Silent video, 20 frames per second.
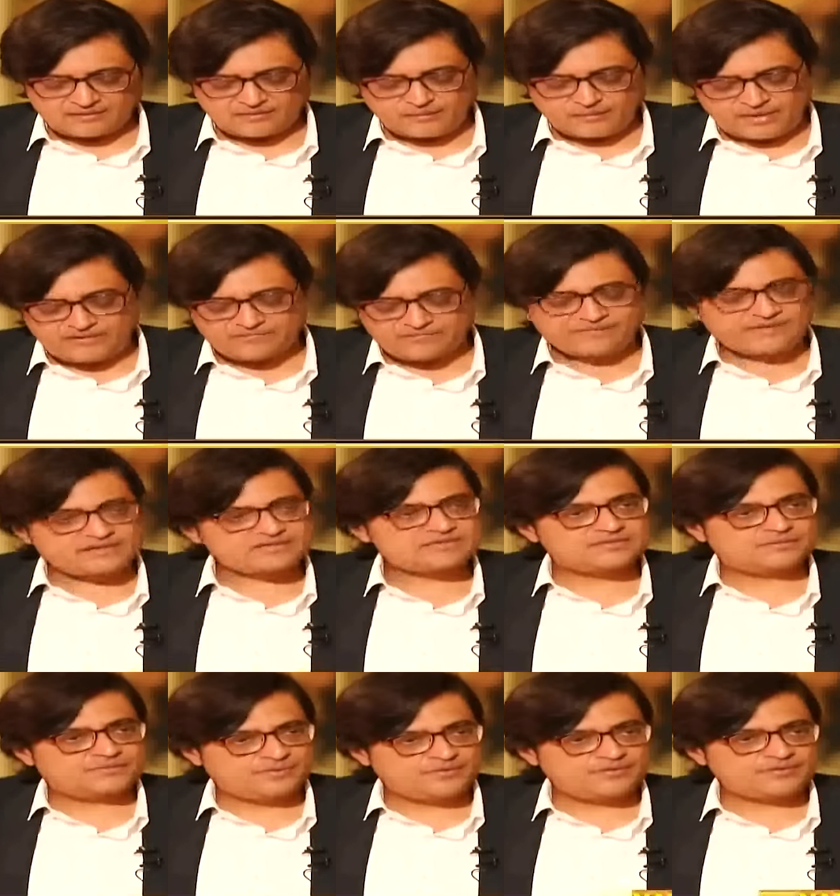We, in fact,
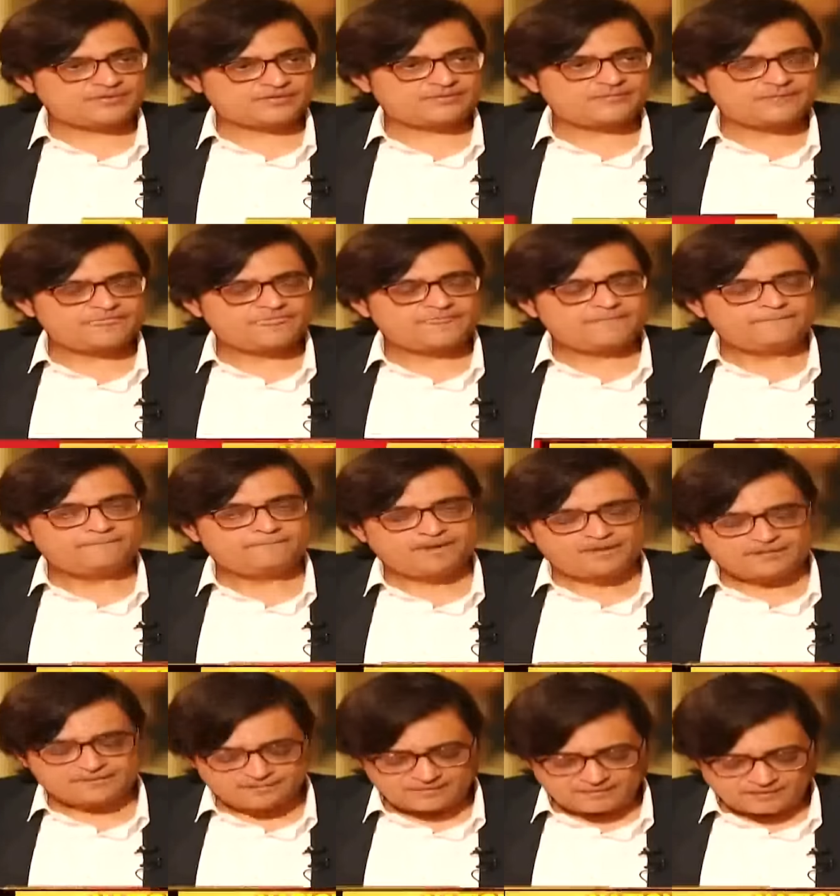support it.
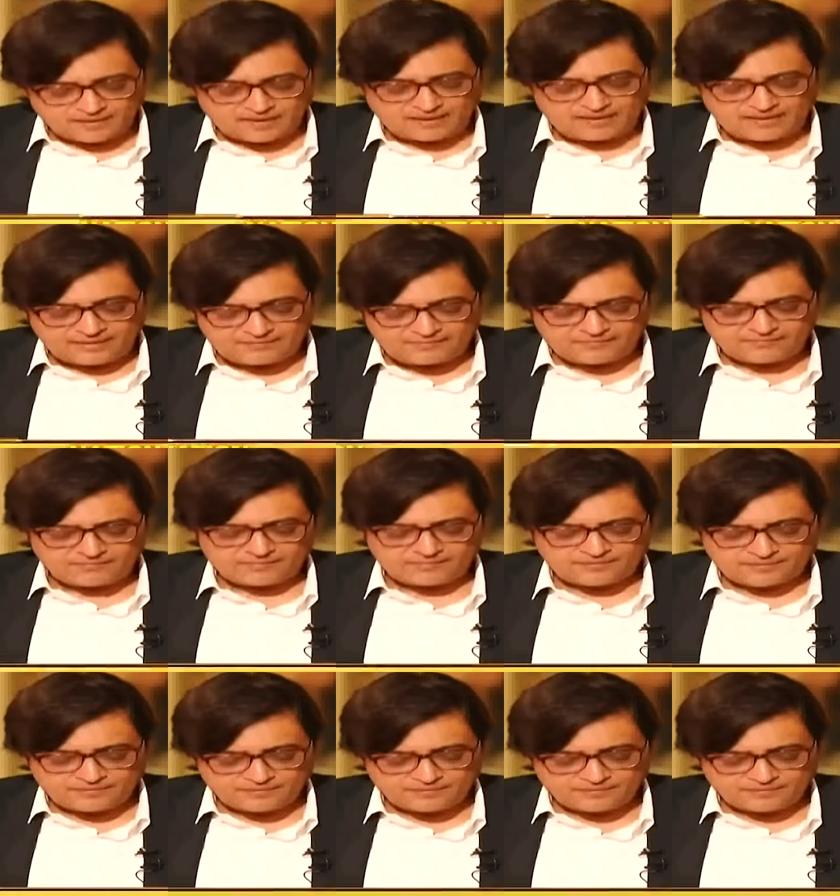But I am